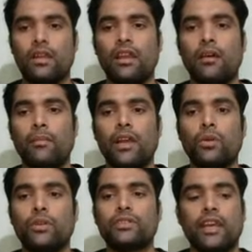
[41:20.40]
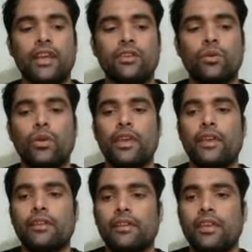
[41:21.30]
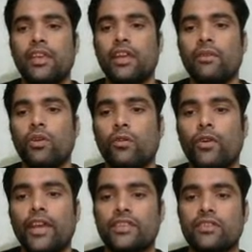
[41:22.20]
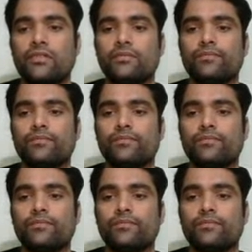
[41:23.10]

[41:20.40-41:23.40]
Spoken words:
Number 2 is correct. Okay. Here we go for next.